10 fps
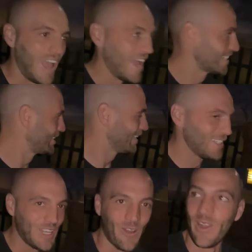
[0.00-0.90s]
actually
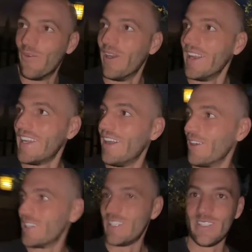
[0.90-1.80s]
don't know where to go
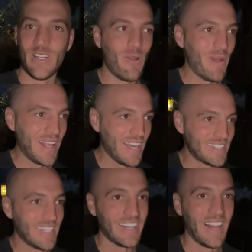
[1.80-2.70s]
because there's nobody else in